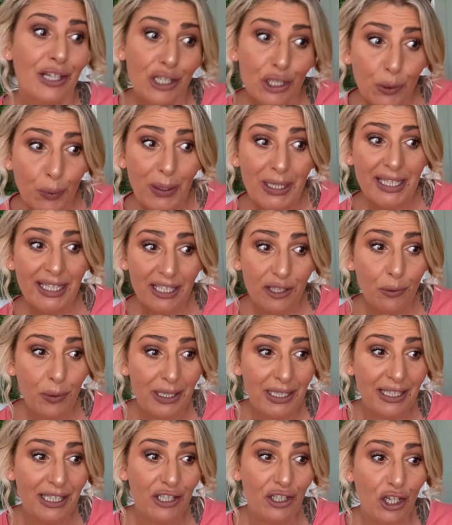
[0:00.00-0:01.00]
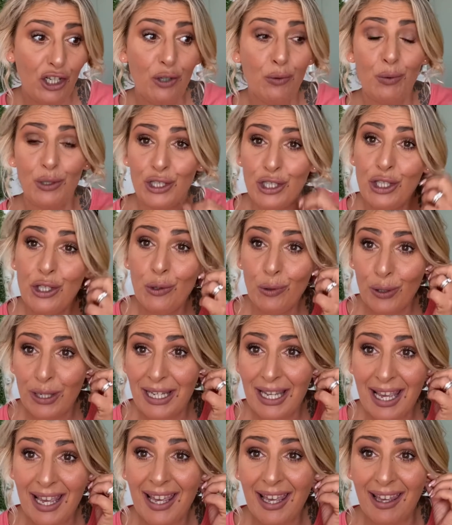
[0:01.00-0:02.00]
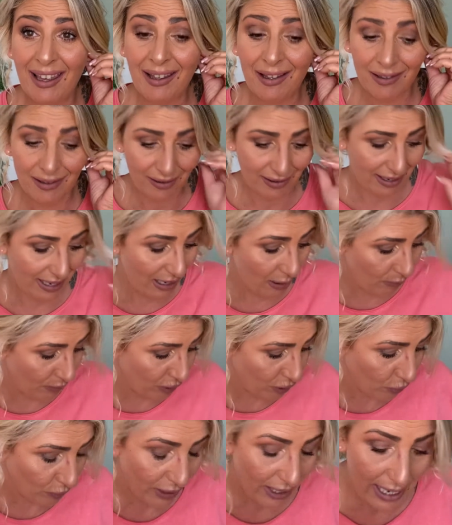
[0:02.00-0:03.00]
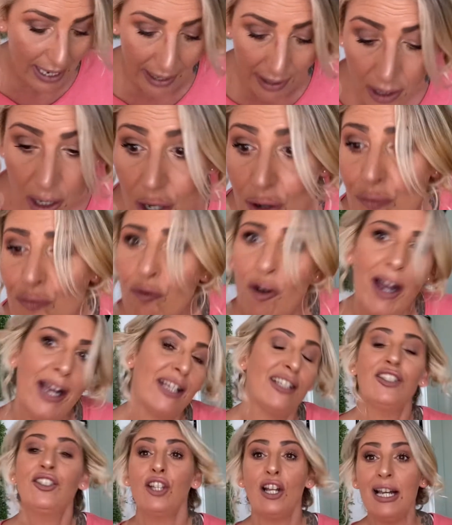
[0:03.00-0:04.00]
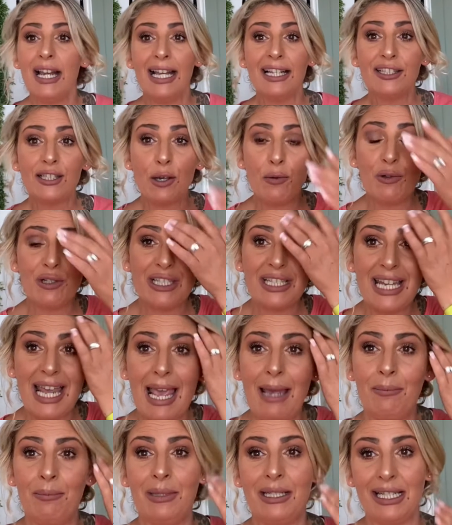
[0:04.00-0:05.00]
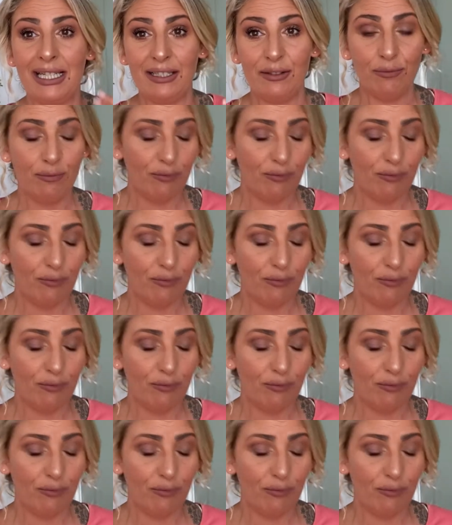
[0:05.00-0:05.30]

2022 was your year. It was your year. Right, so let's go on to empties